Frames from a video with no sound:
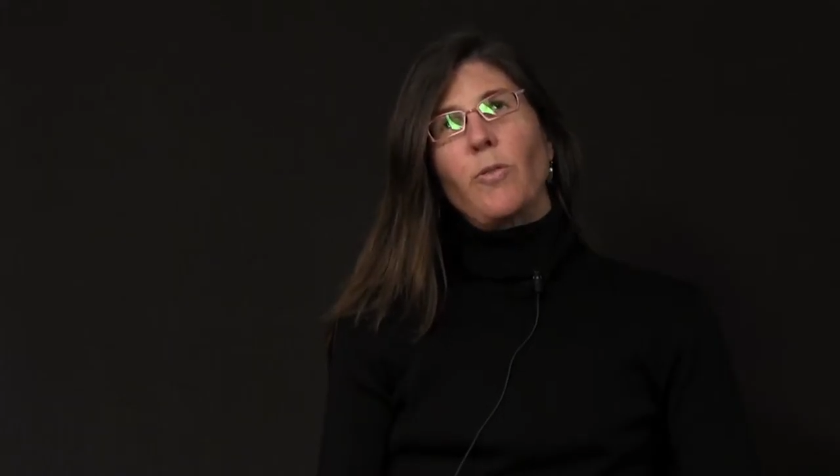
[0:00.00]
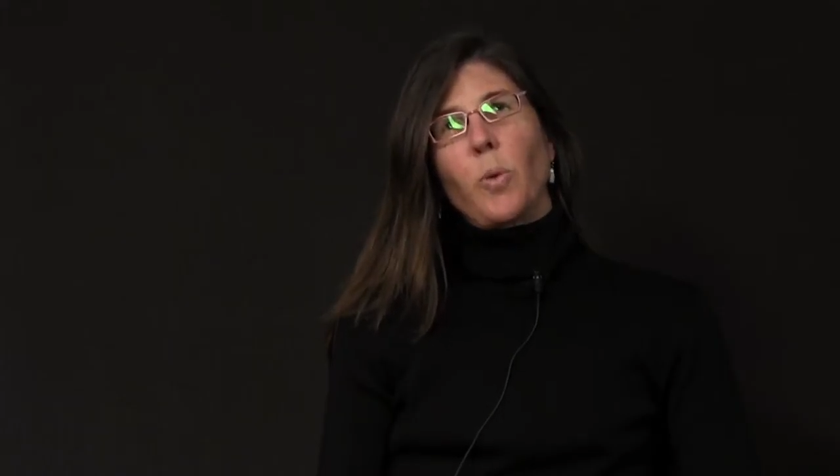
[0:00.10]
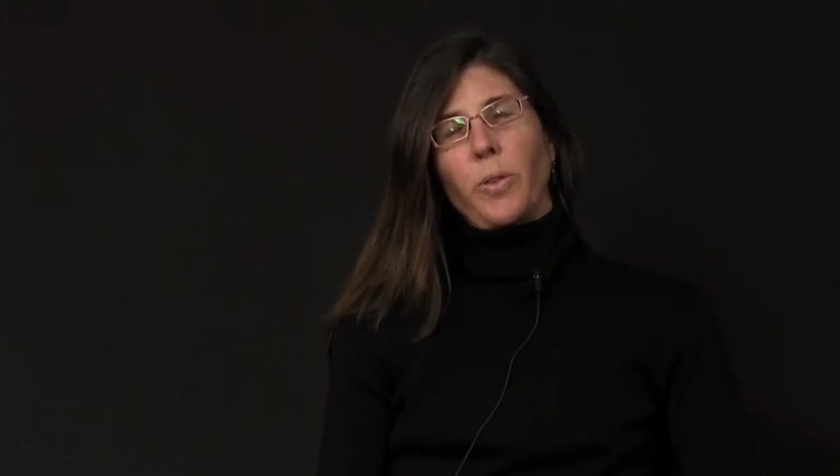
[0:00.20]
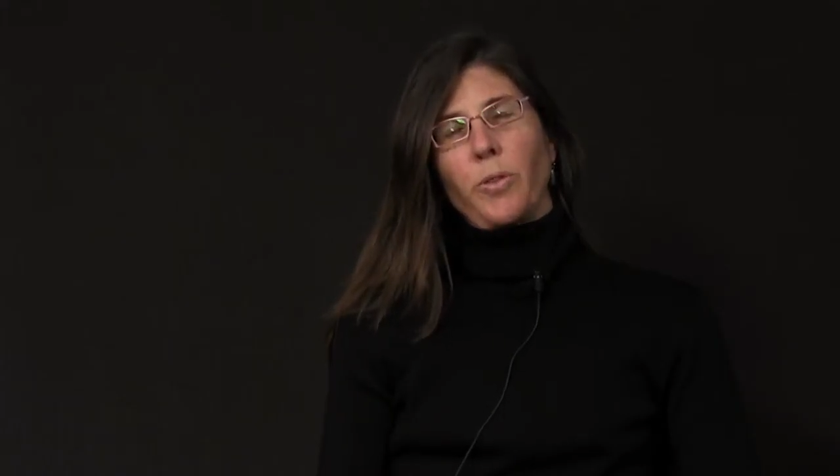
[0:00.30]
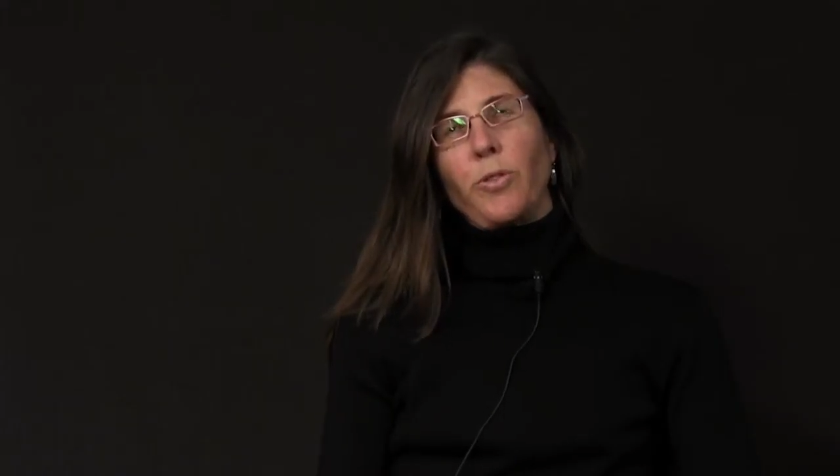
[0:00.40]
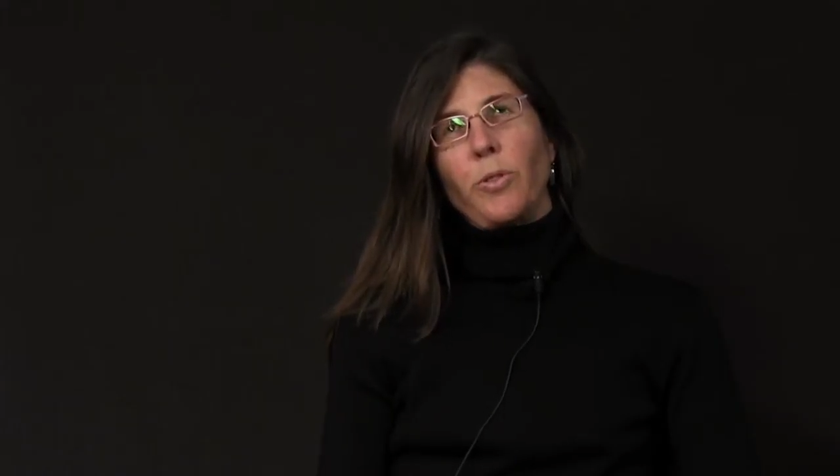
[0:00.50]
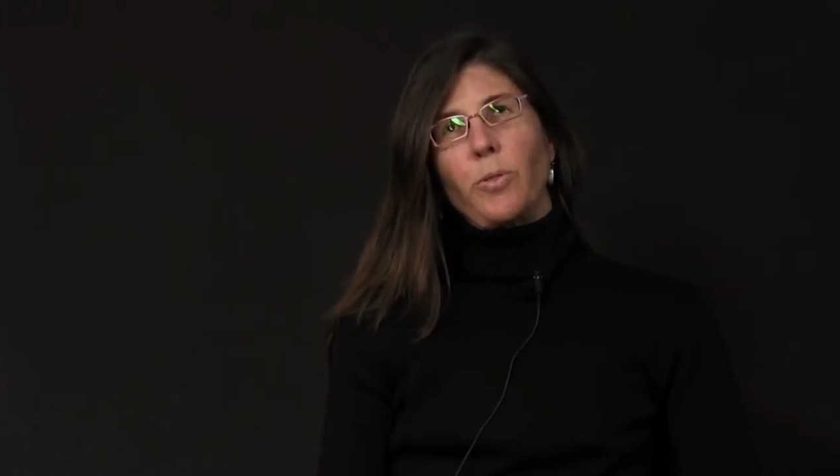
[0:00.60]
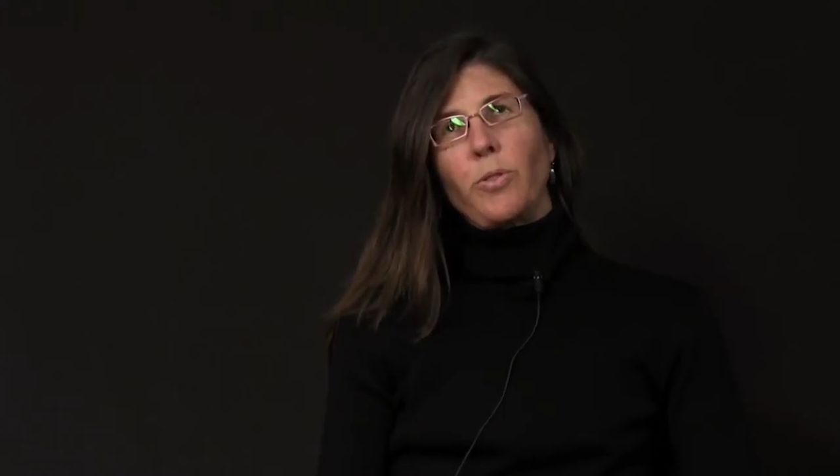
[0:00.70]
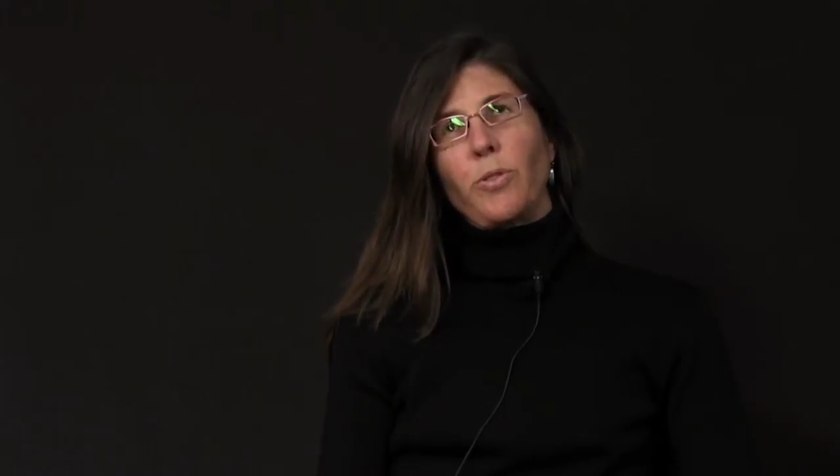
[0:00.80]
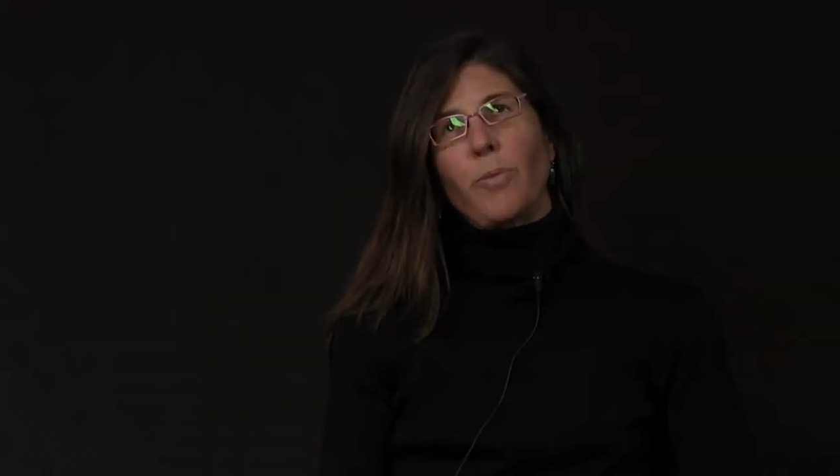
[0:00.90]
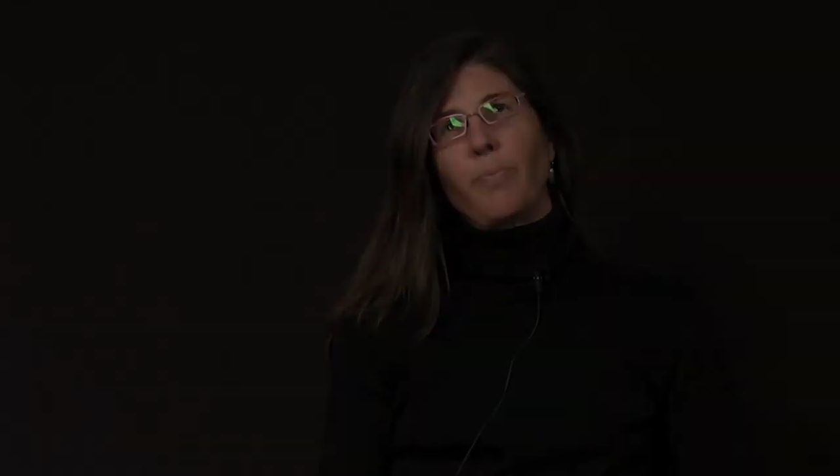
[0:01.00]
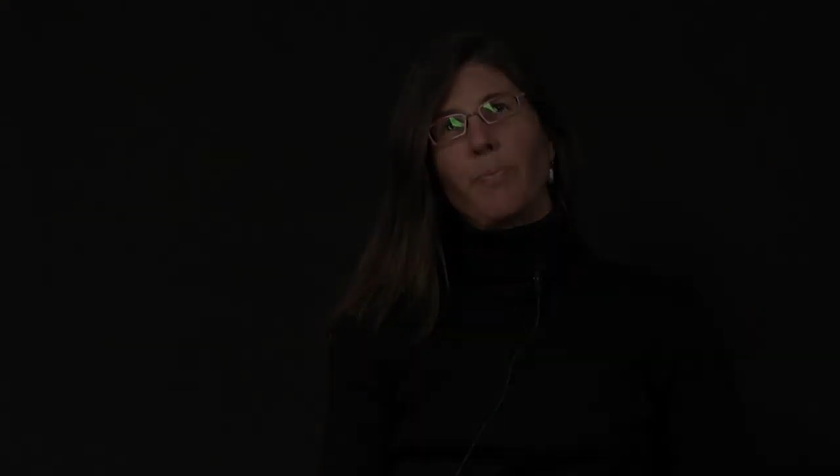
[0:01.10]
for the students.